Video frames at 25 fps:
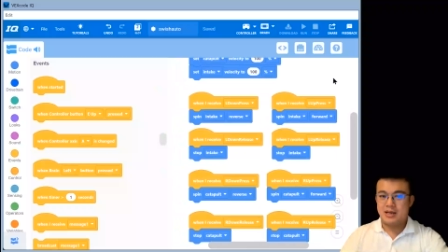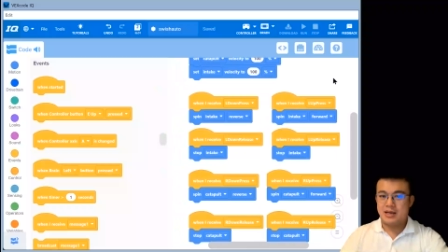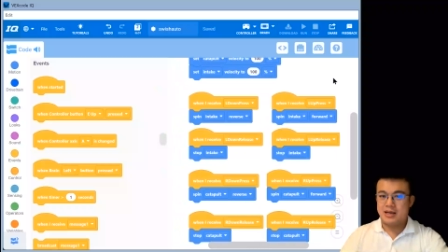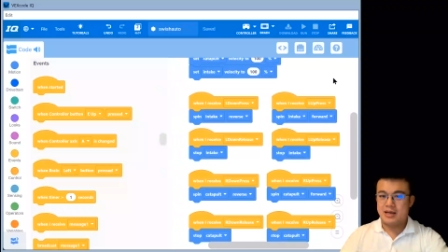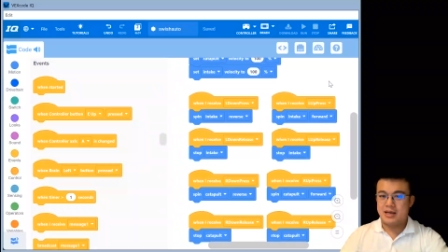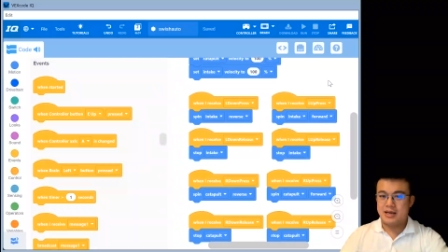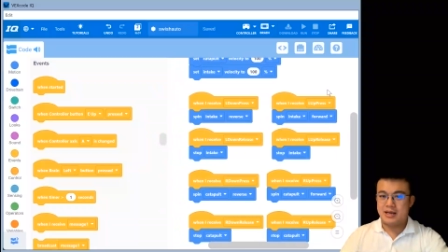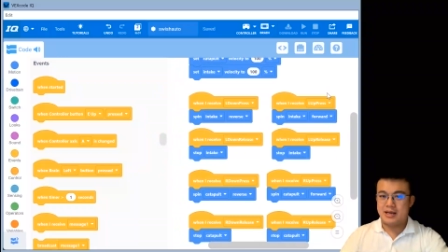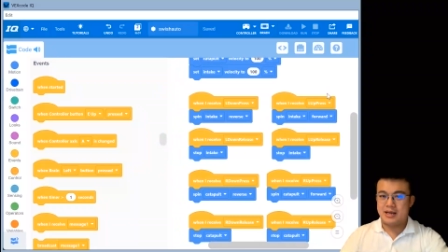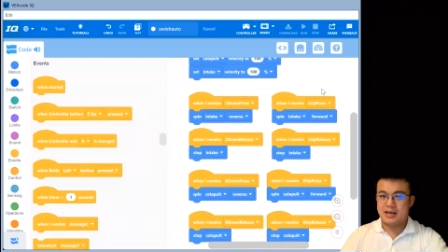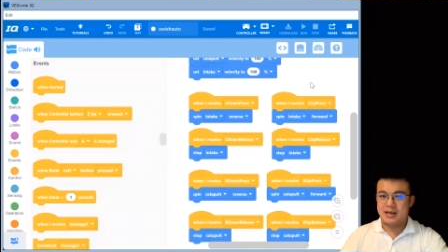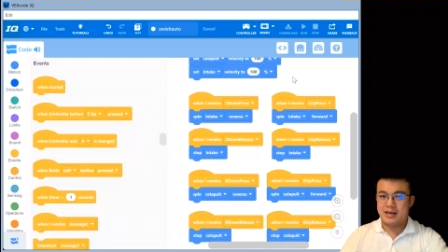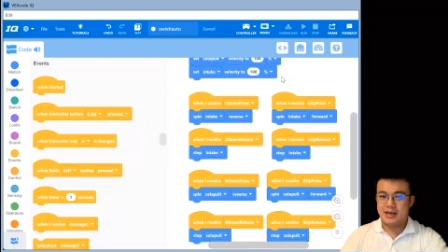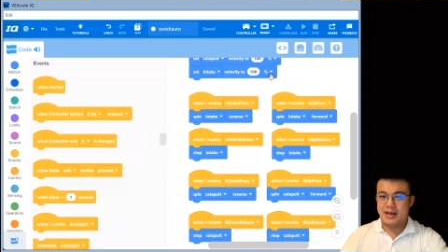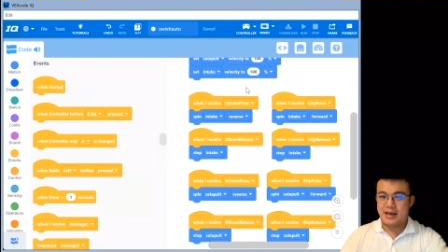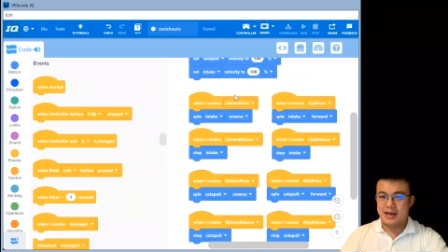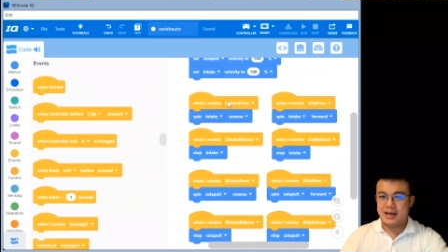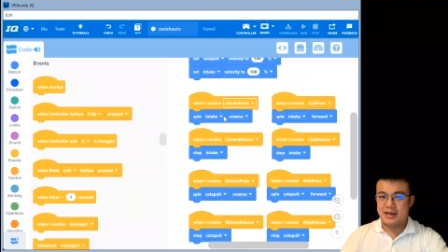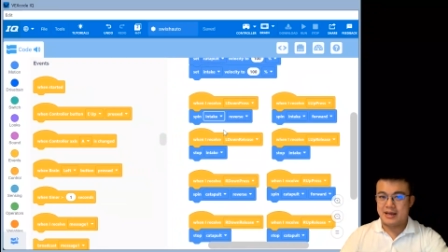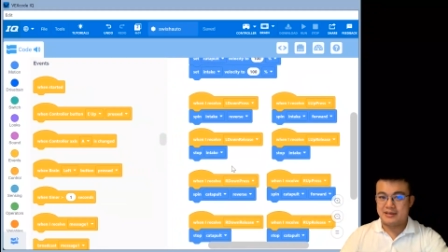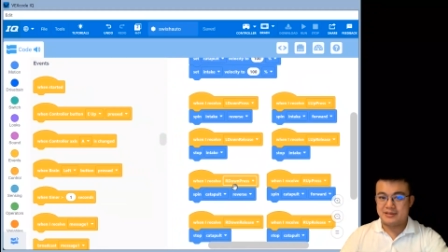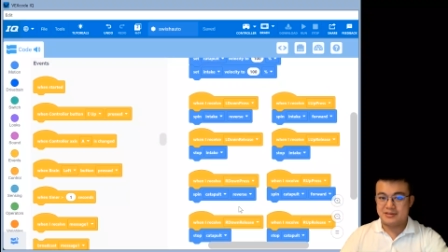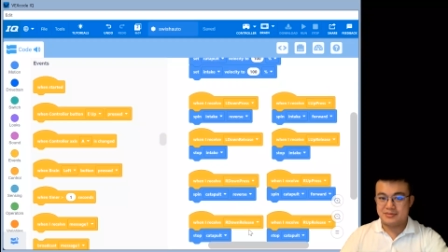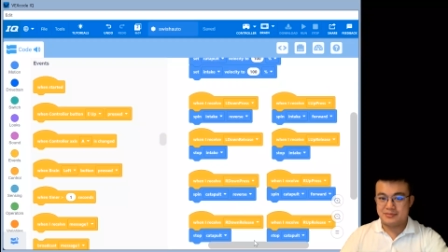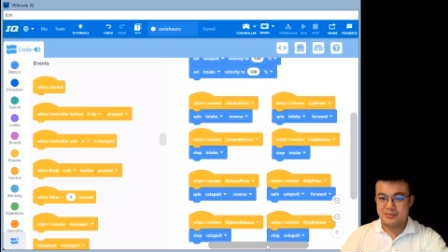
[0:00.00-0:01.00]
Uh,
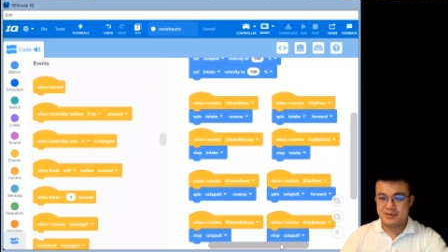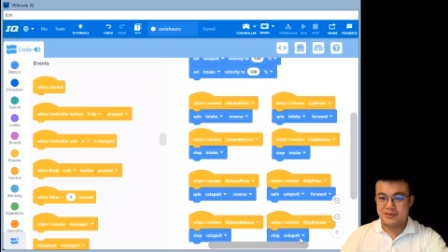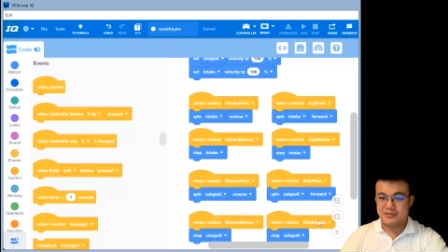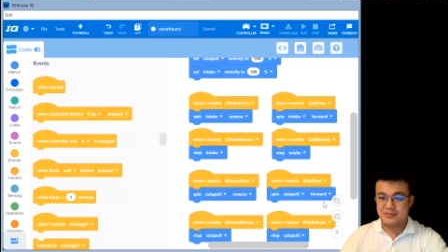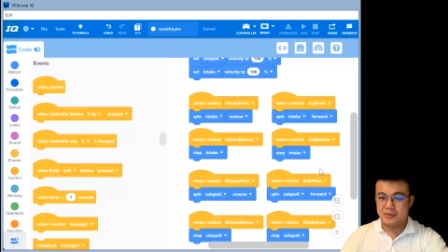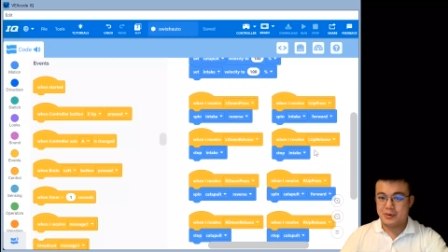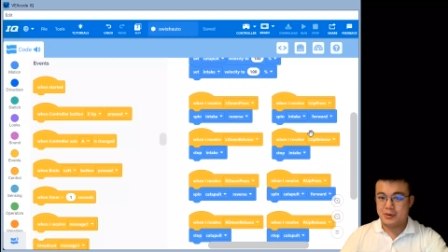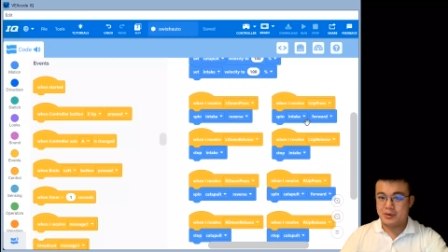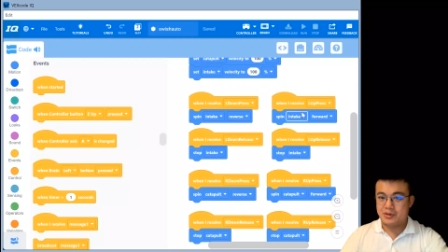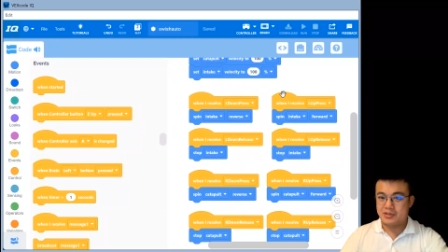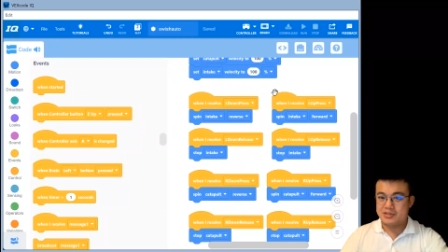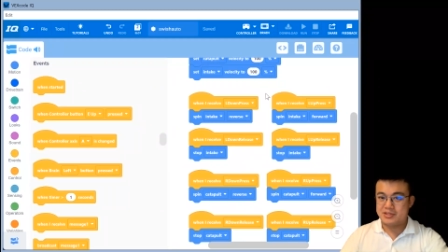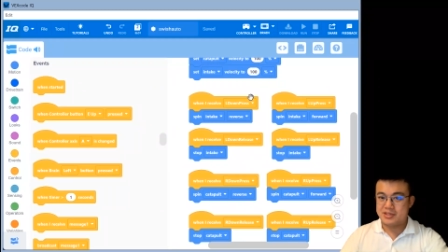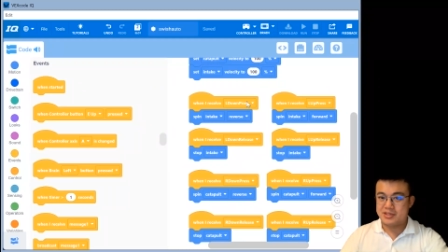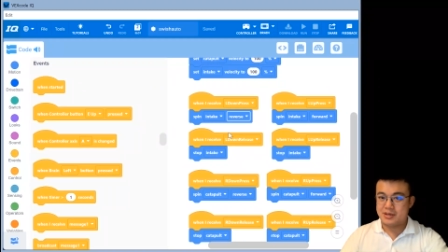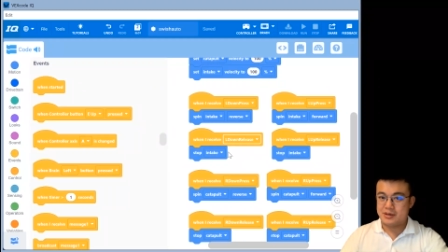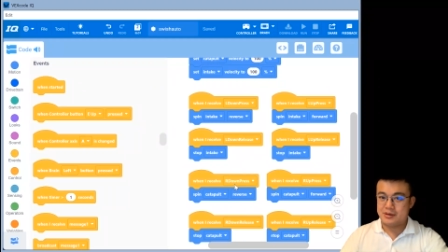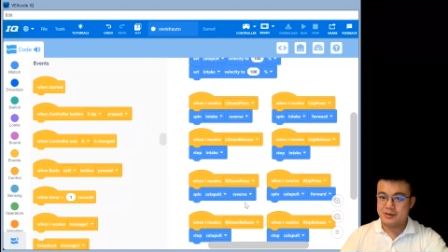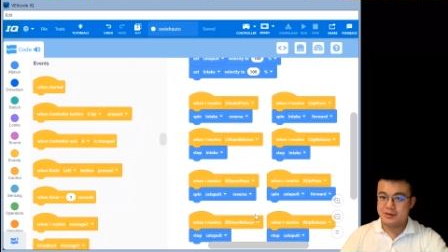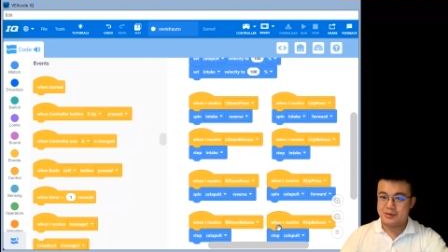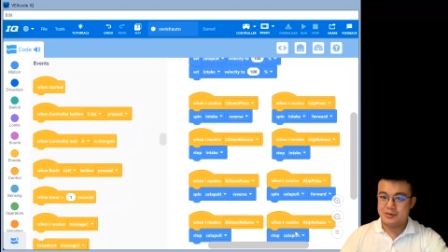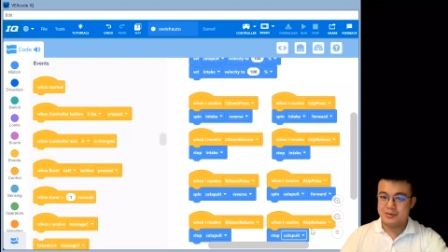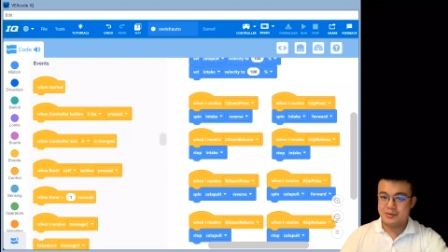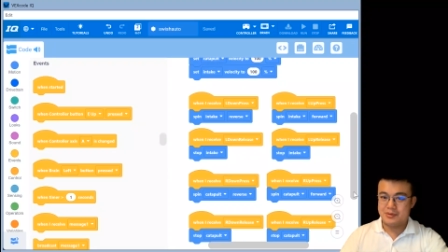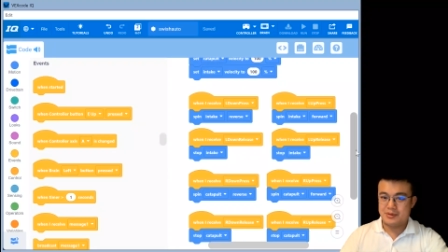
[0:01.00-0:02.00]
and we've
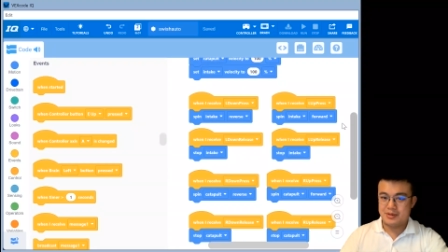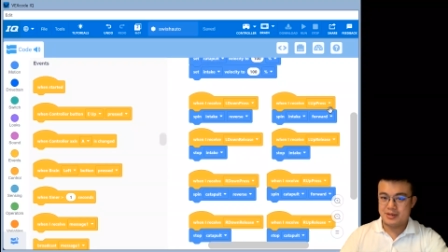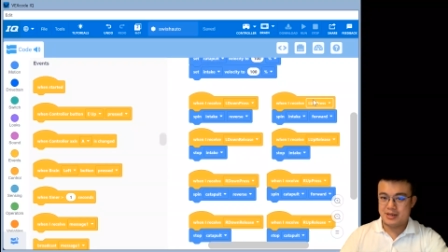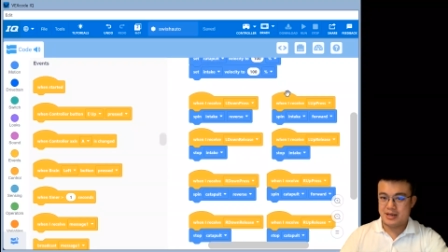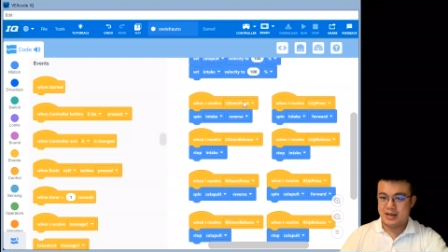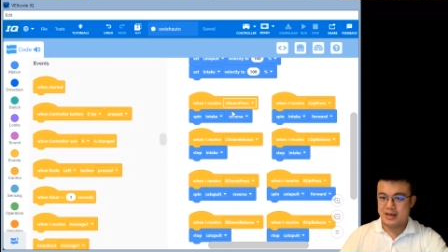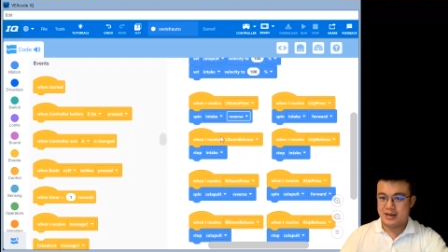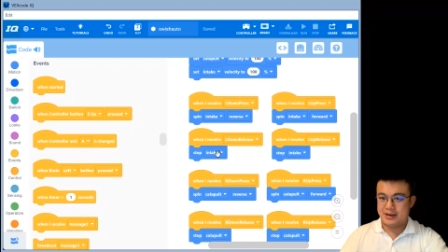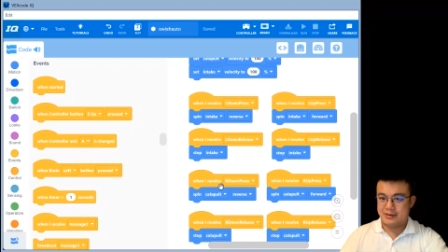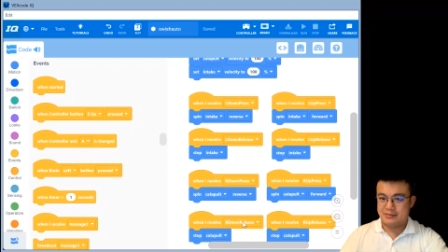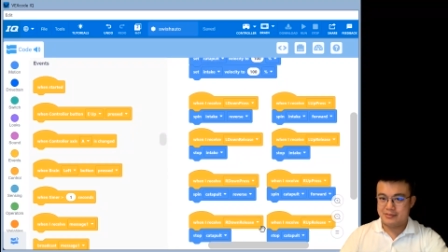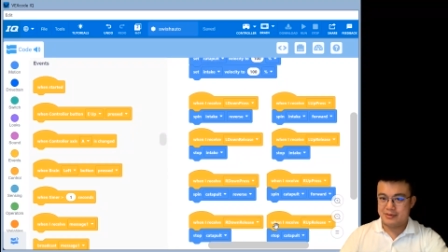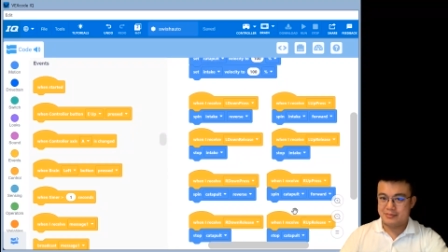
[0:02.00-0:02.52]
also uh,